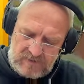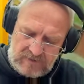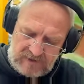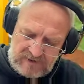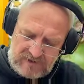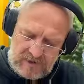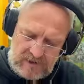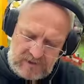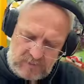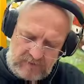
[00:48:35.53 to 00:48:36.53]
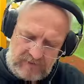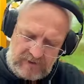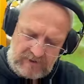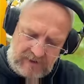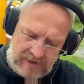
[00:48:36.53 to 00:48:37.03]
that stage where I
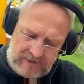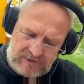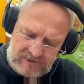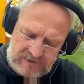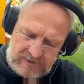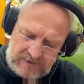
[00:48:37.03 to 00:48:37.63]
can actually